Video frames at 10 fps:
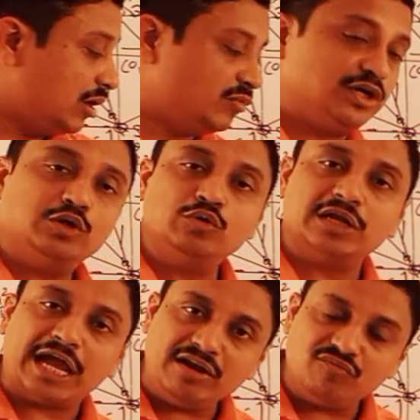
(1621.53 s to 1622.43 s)
1 to
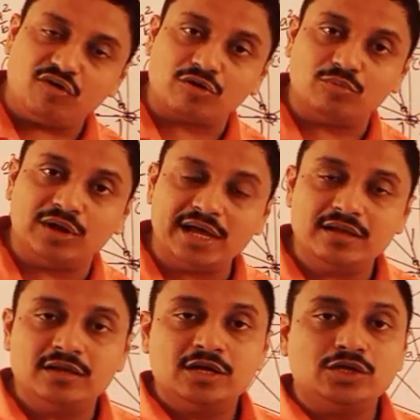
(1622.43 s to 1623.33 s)
9
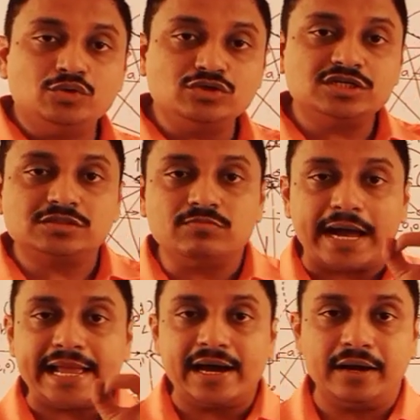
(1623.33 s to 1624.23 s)
formula you just
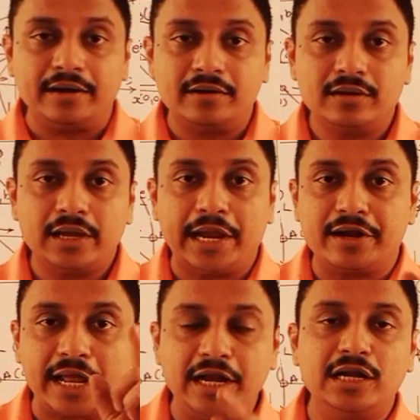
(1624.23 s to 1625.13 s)
by heart and
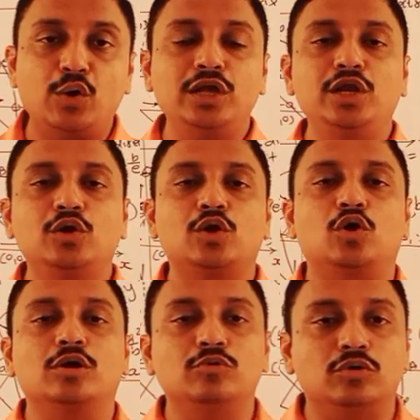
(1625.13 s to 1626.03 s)
write down in your
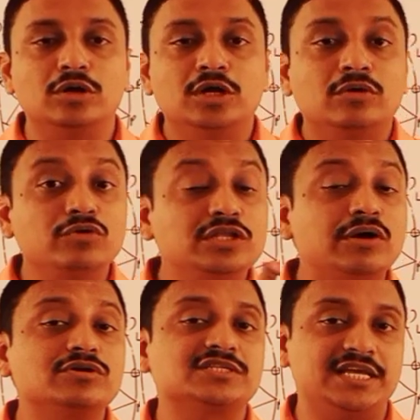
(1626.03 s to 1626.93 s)
notebook
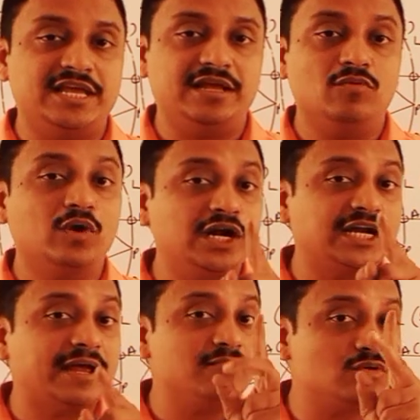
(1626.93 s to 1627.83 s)
without saying 1
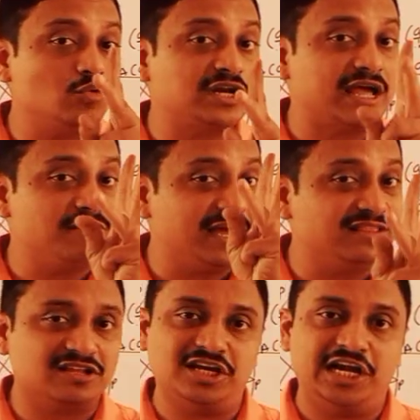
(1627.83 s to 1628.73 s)
time, 2 time,
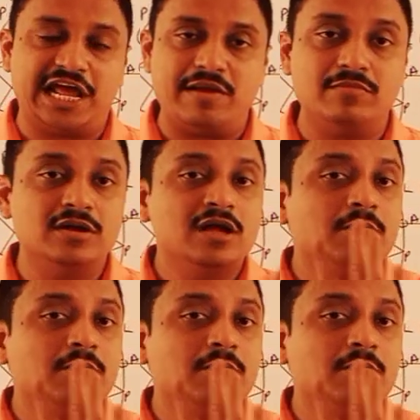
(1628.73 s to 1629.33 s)
either 3 time.